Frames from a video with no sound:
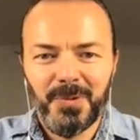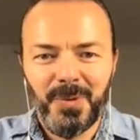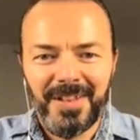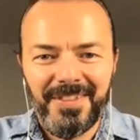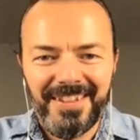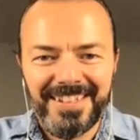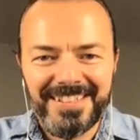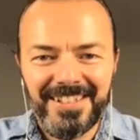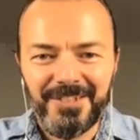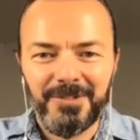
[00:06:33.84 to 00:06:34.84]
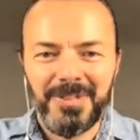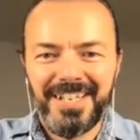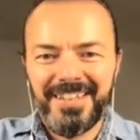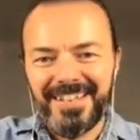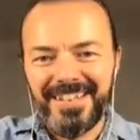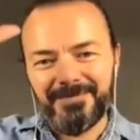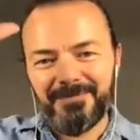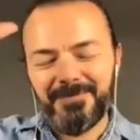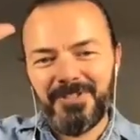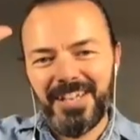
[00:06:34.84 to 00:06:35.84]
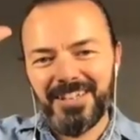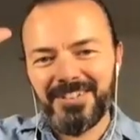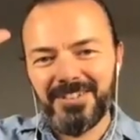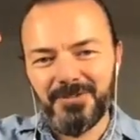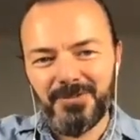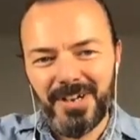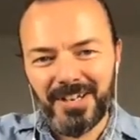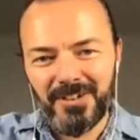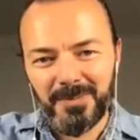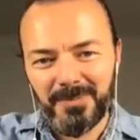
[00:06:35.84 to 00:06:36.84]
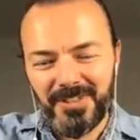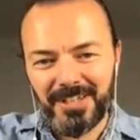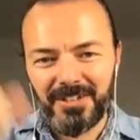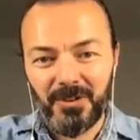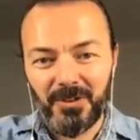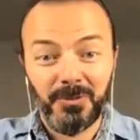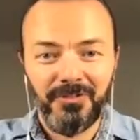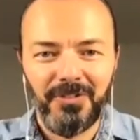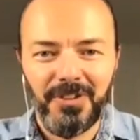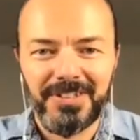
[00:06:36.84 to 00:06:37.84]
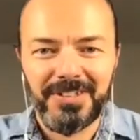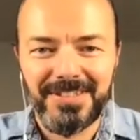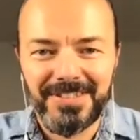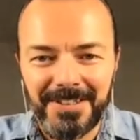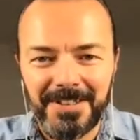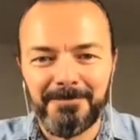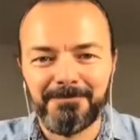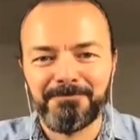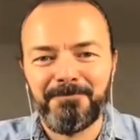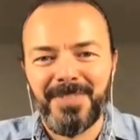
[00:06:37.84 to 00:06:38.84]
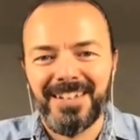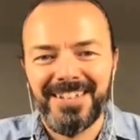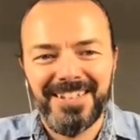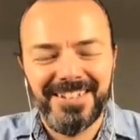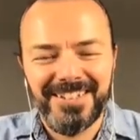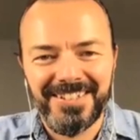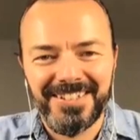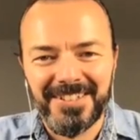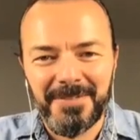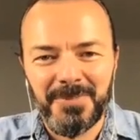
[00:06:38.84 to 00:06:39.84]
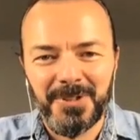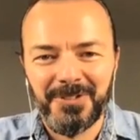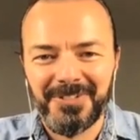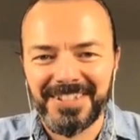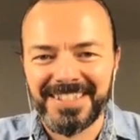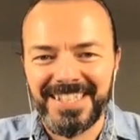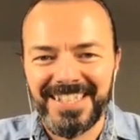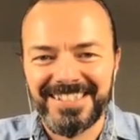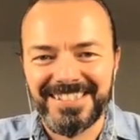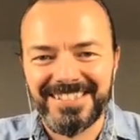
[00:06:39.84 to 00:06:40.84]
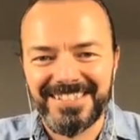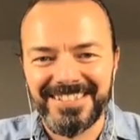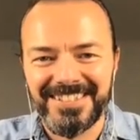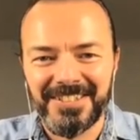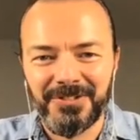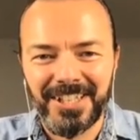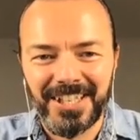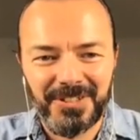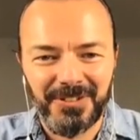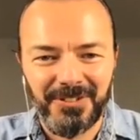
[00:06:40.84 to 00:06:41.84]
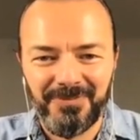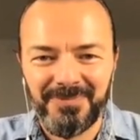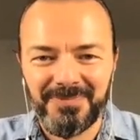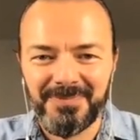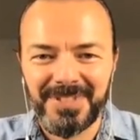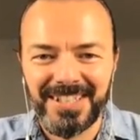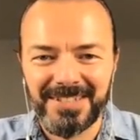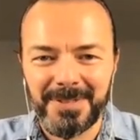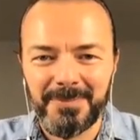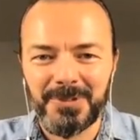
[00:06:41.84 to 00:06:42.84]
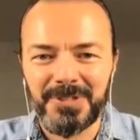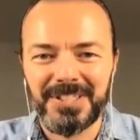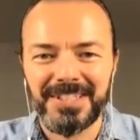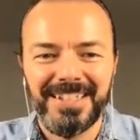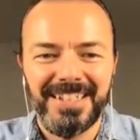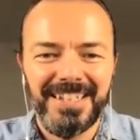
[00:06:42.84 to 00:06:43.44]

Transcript: Well, then let's go. Hi there. Thank you, Wacom. Thank you, Ono, for this um, uh, beautiful and nice uh, introduction of me and my person.